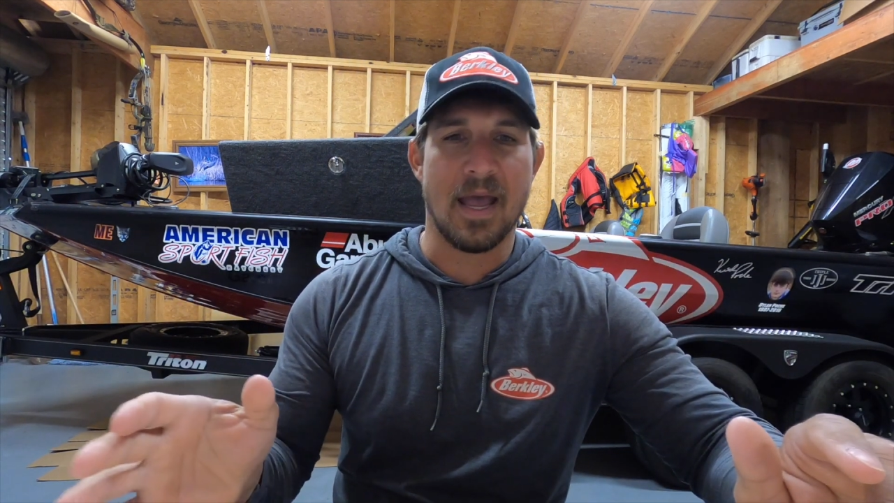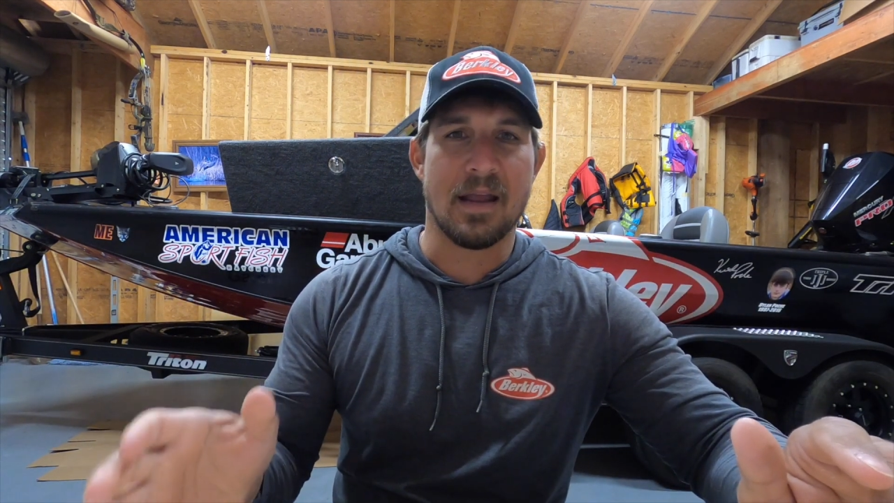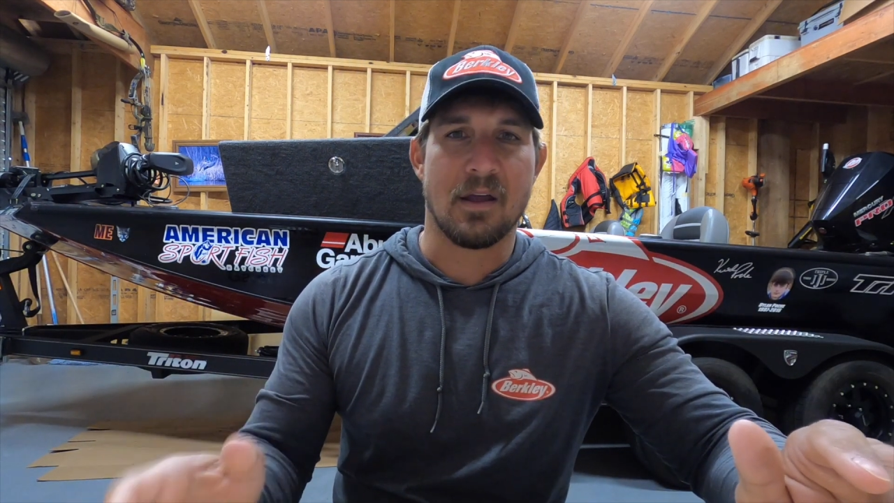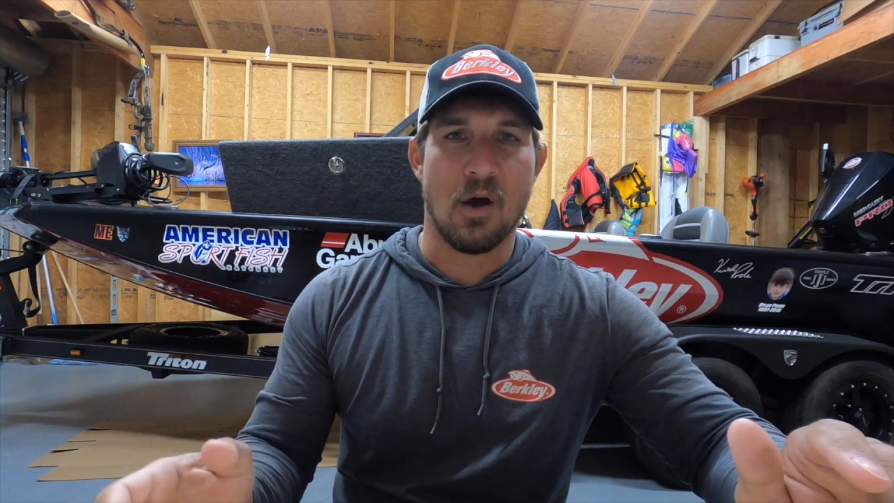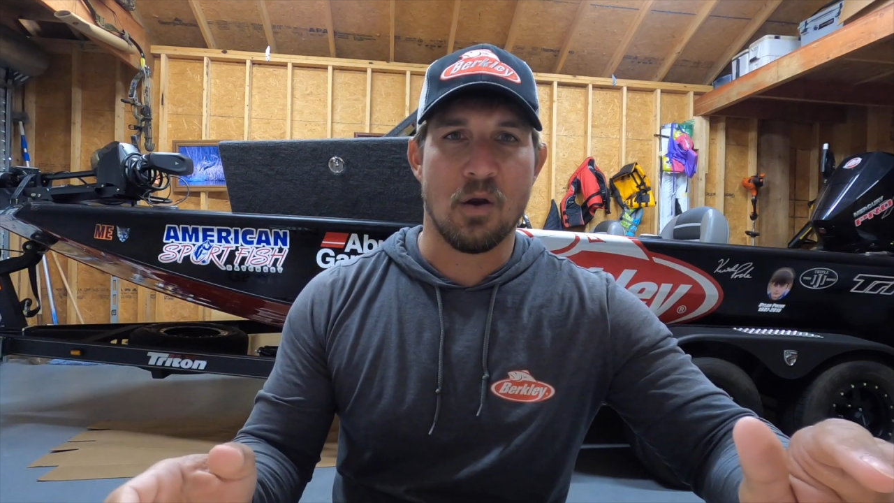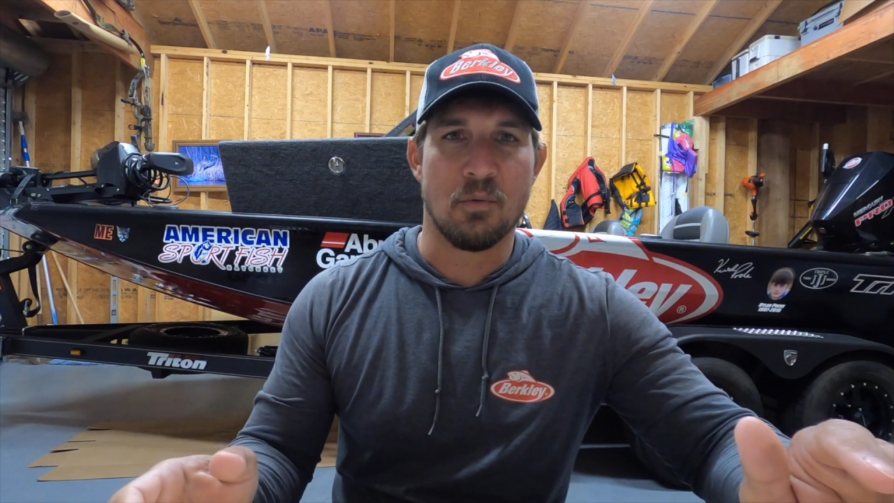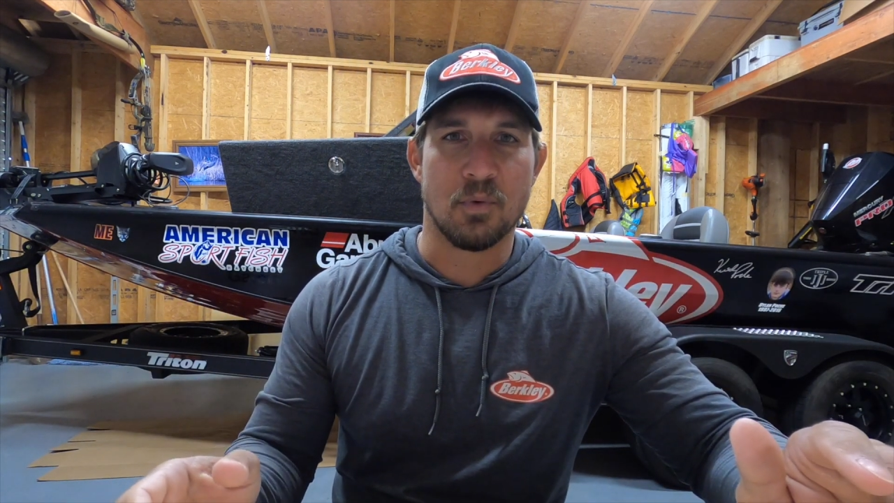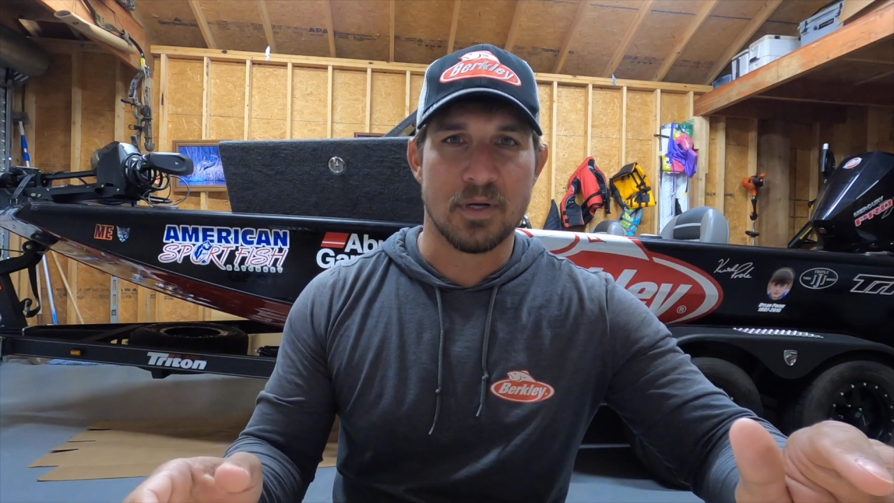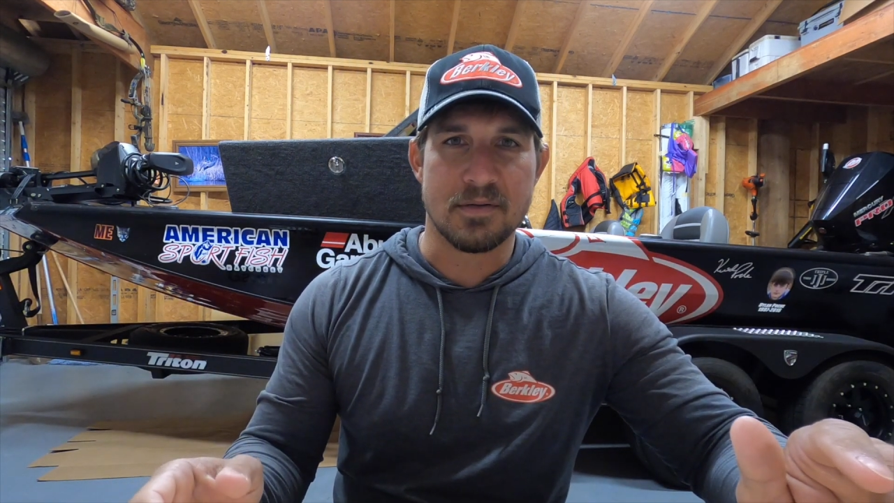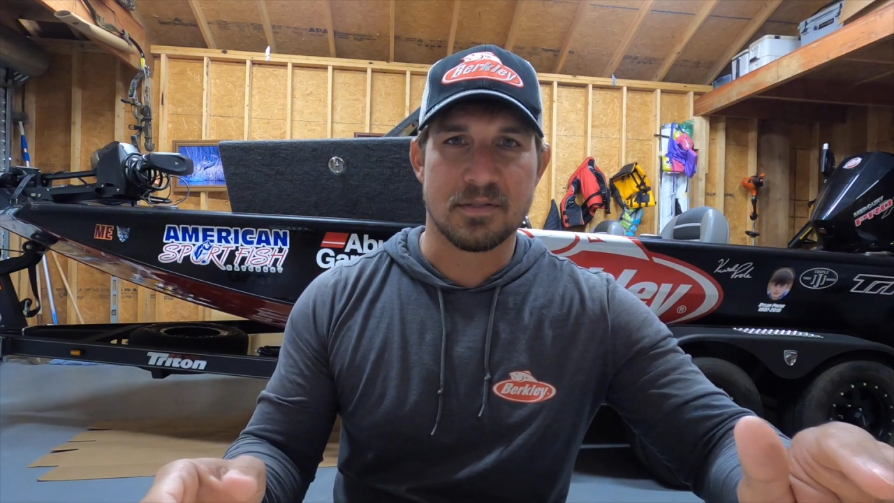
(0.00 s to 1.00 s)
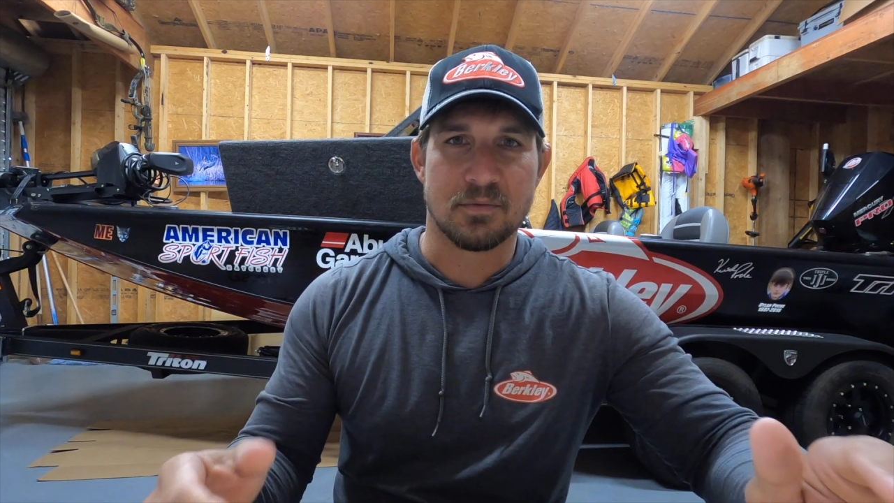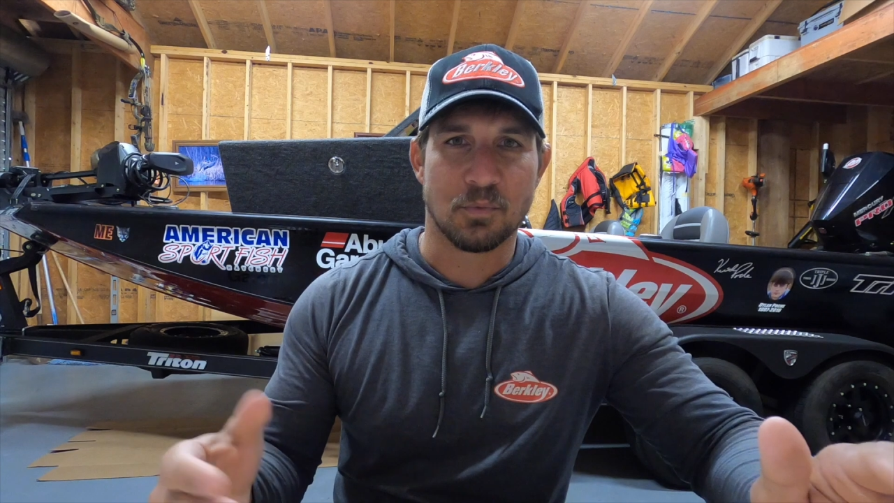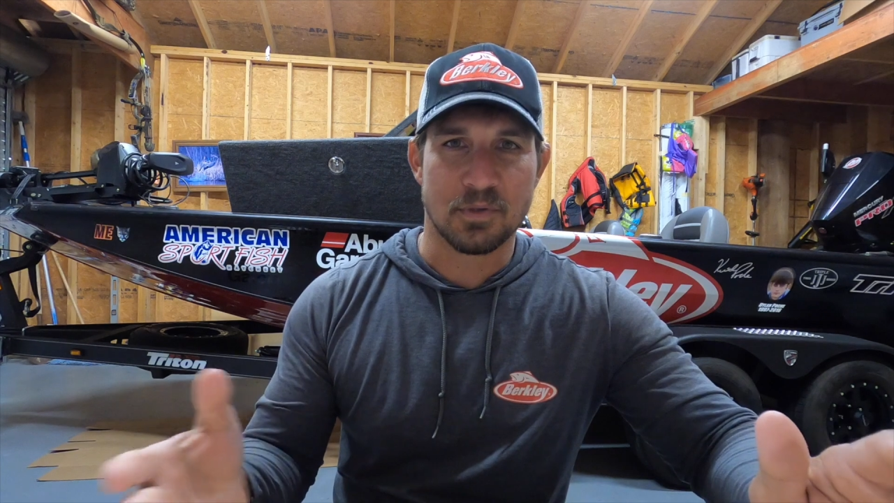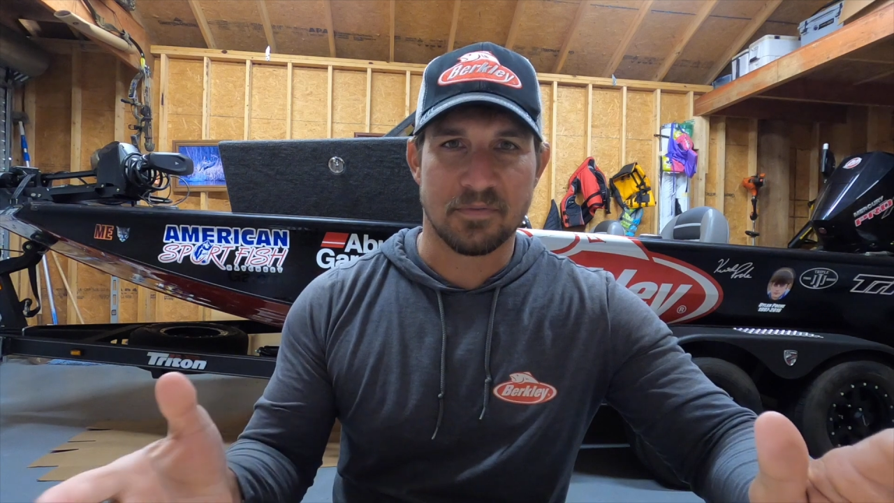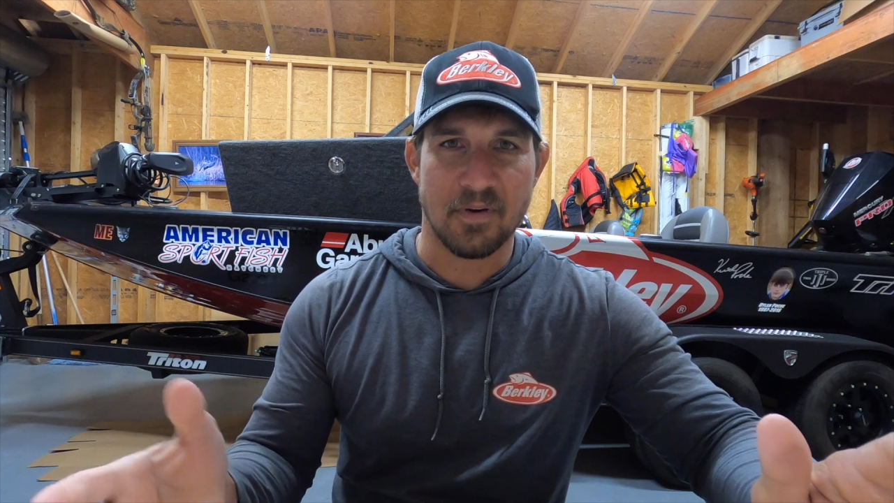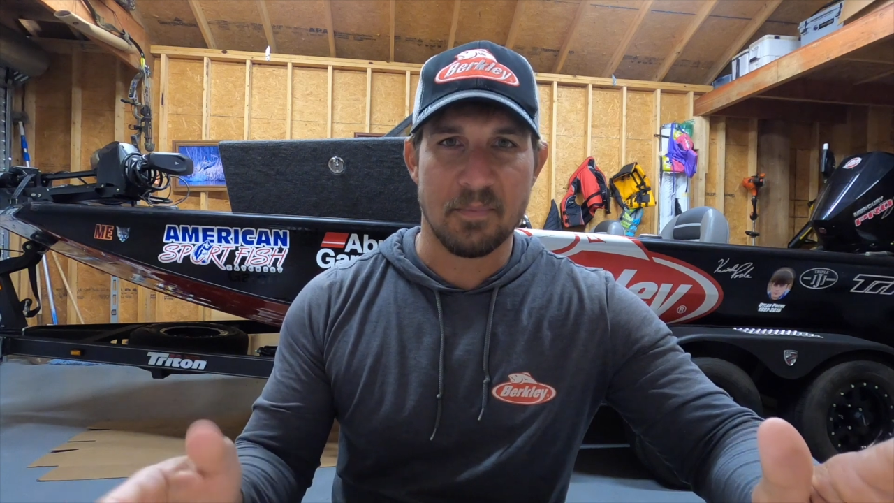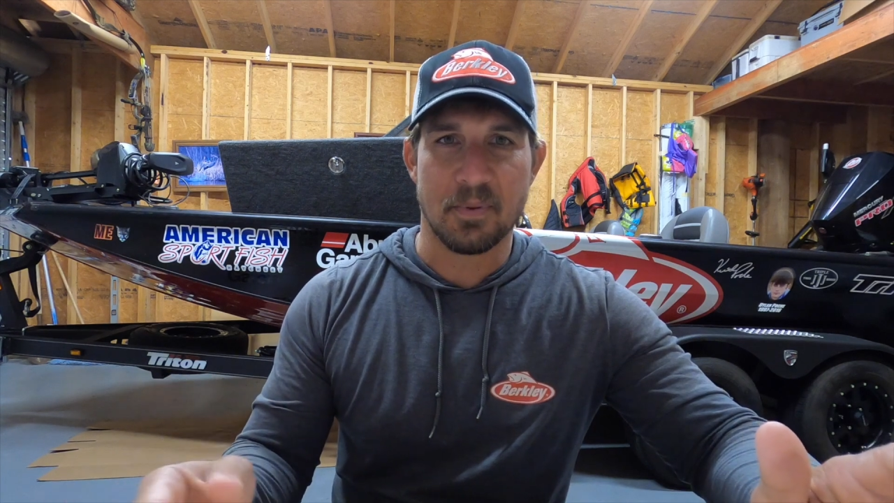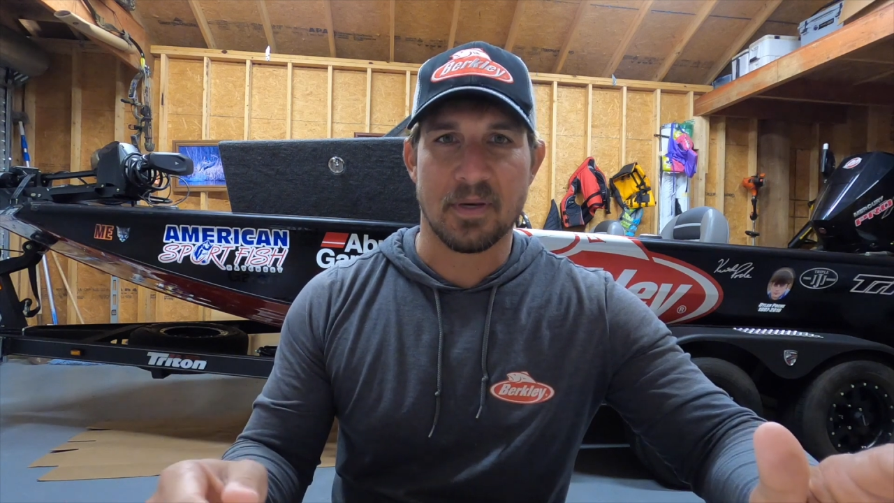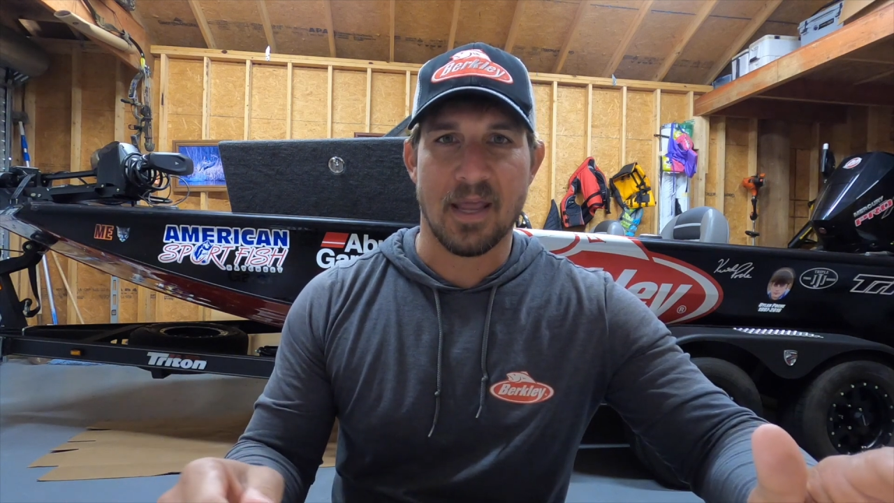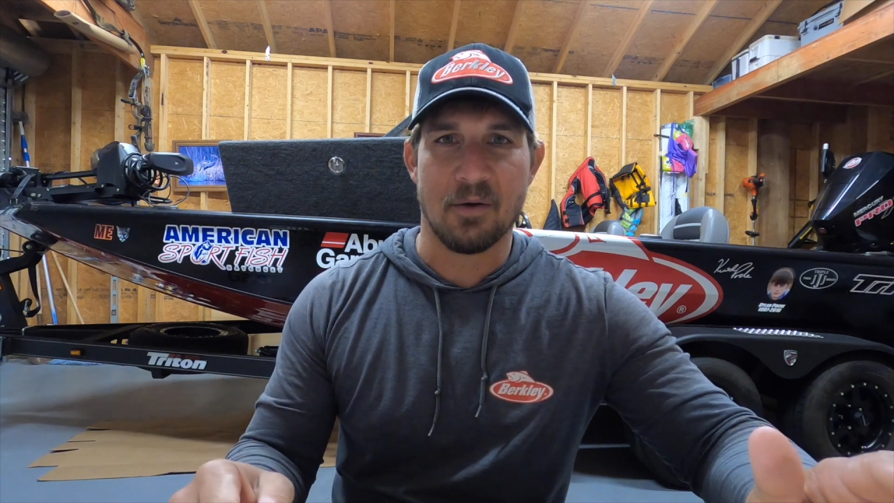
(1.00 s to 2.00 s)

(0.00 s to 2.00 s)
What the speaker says: I caught them was flipping.